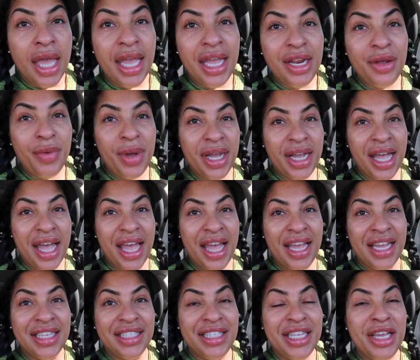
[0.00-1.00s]
Anyway,
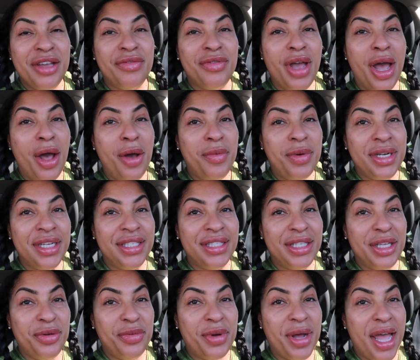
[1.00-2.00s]
guys, if y'all want to
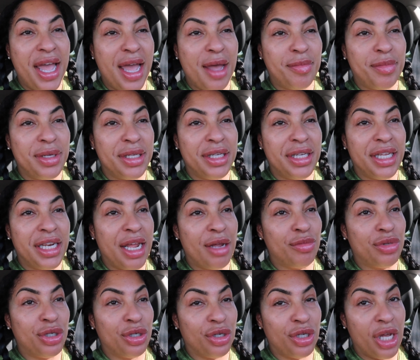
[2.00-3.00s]
see what happened, and I'm
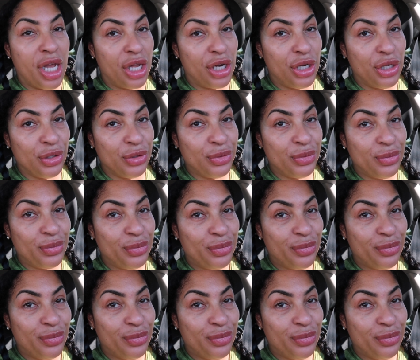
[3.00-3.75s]
sure y'all do,